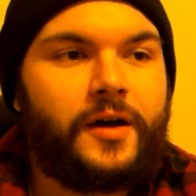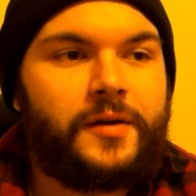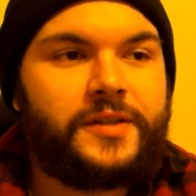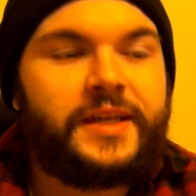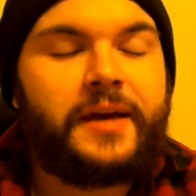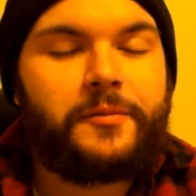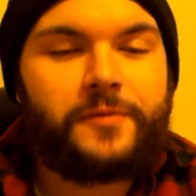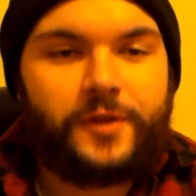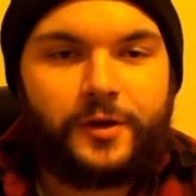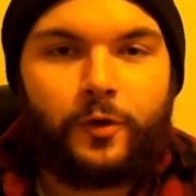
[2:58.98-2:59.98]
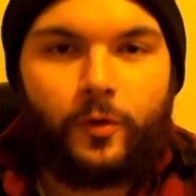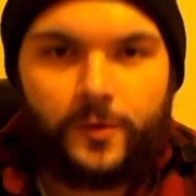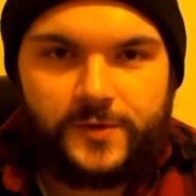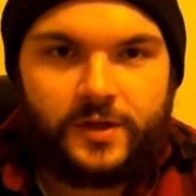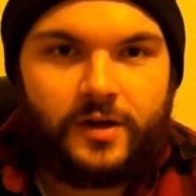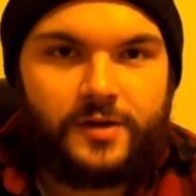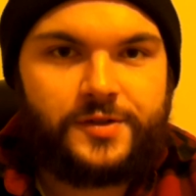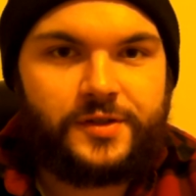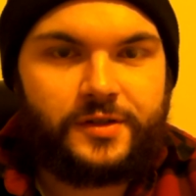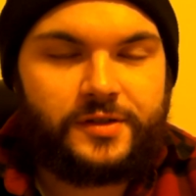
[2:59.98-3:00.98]
yeah, the goals are
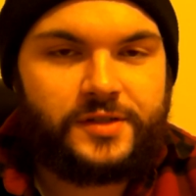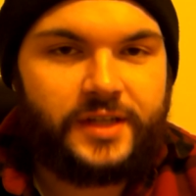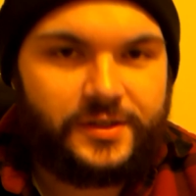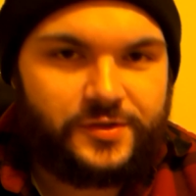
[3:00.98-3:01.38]
to get